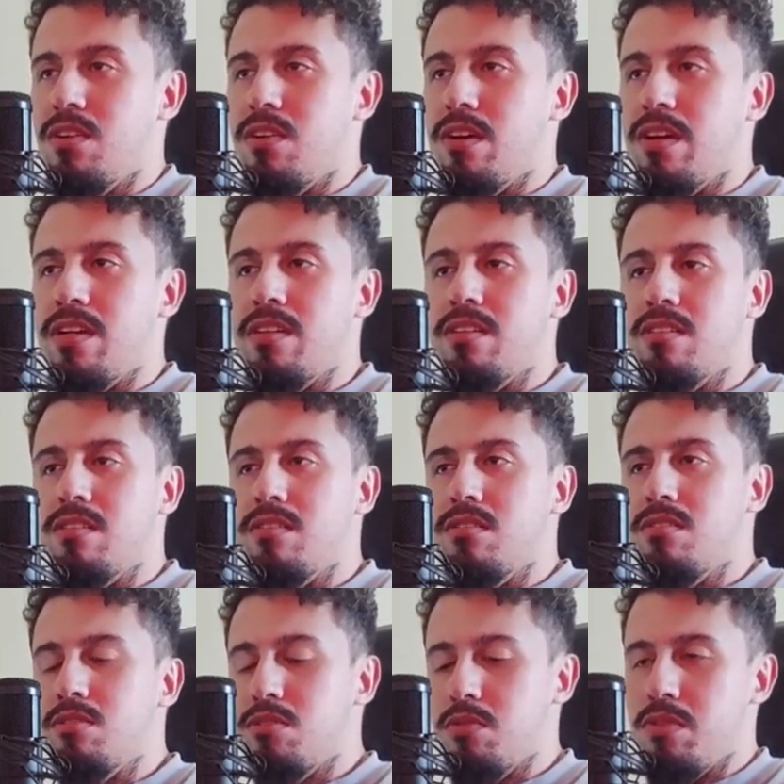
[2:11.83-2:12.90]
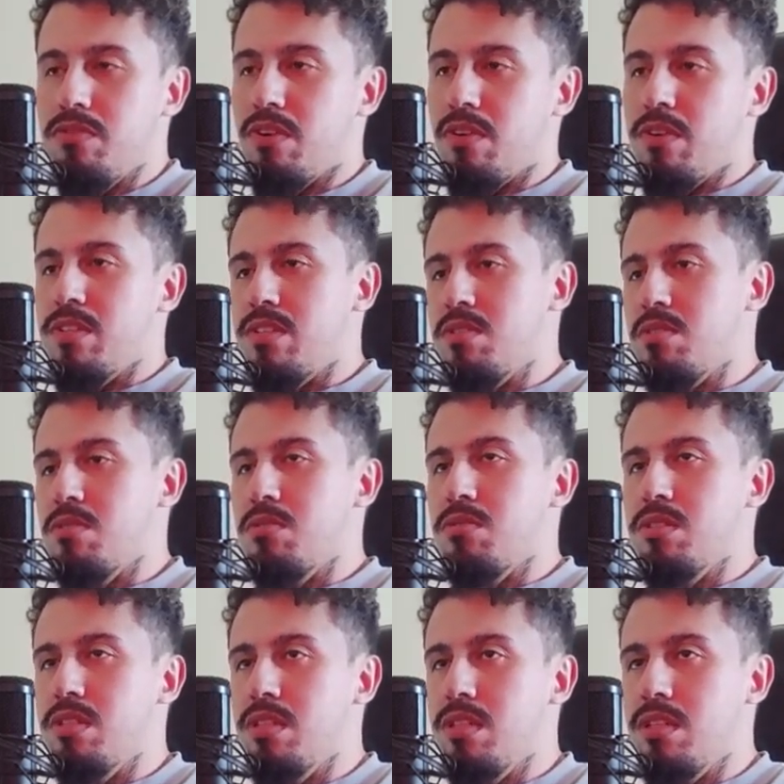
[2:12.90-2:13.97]
Alright, so if I run this
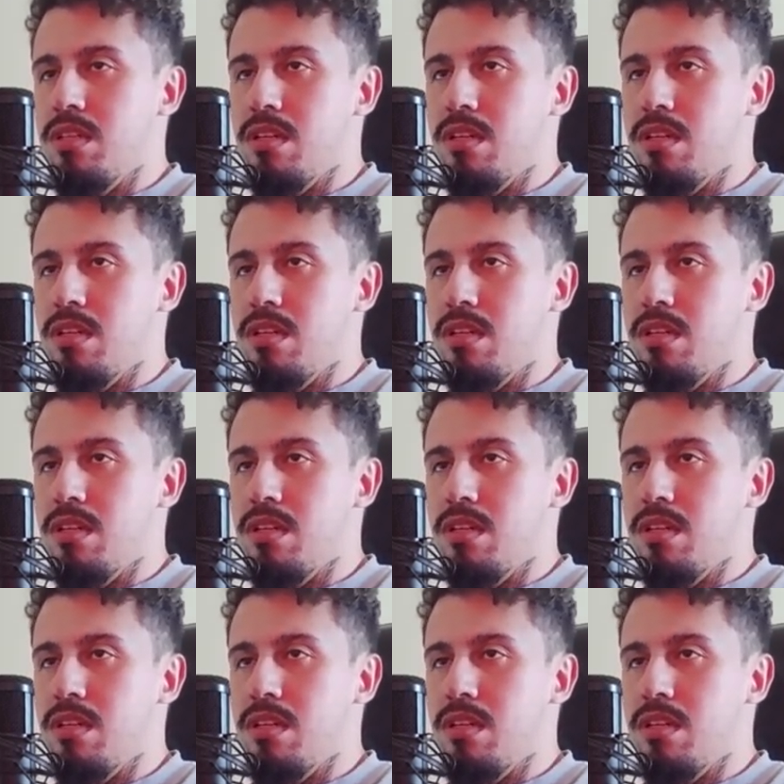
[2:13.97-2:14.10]
code,